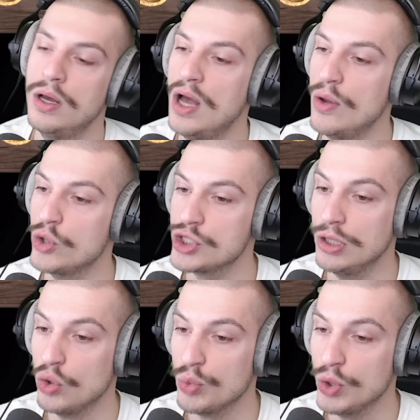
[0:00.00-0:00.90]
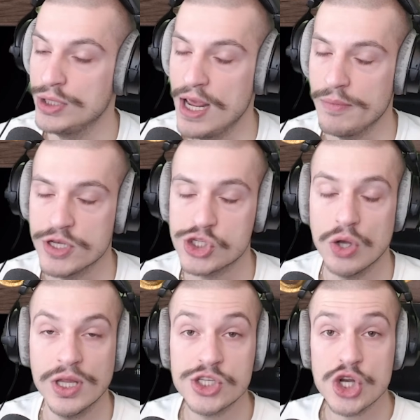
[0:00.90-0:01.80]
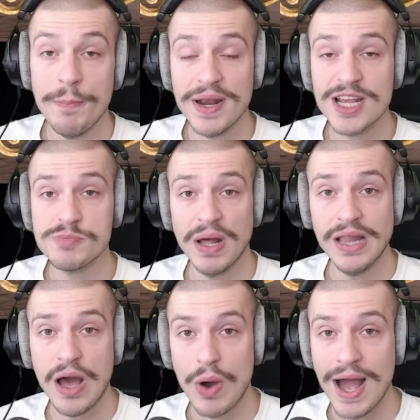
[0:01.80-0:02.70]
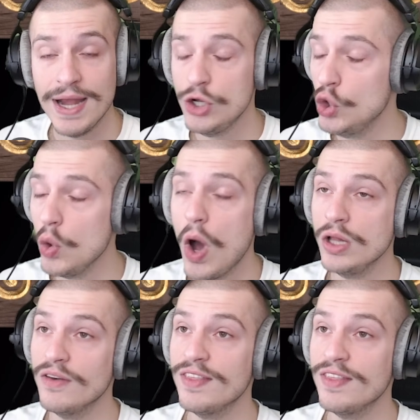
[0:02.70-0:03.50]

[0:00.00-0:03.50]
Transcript: I wish the Lord would take me. So let's jump in as Palau and do all of